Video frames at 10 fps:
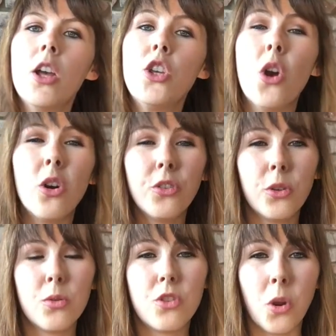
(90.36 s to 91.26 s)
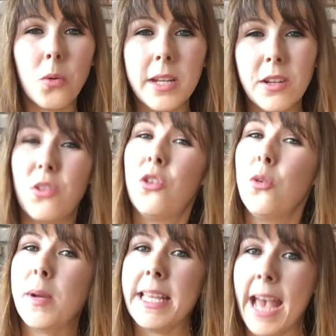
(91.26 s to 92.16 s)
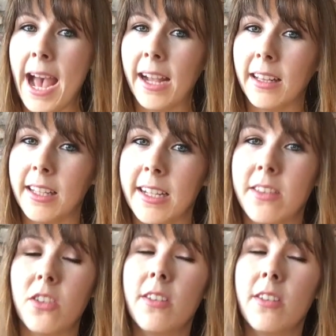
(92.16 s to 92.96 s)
You also don't need too many accolades.